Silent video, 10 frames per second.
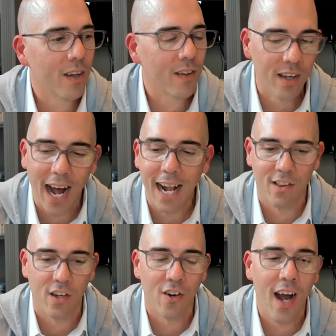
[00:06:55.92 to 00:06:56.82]
dots
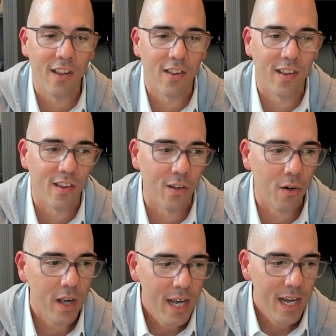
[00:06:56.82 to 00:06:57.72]
across. And
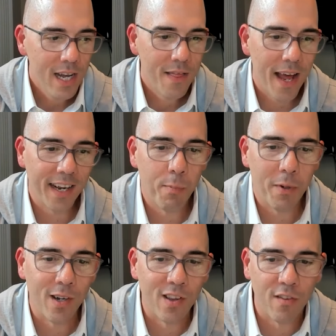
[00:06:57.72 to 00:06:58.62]
so that
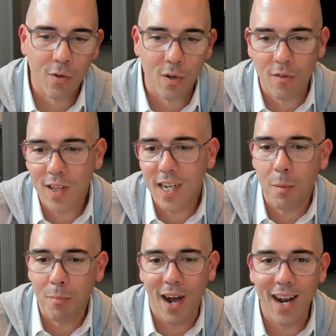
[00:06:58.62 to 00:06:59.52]
experience of sort of
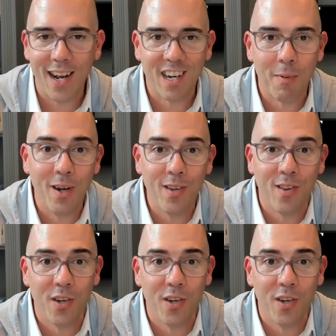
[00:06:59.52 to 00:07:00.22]
leading product, but also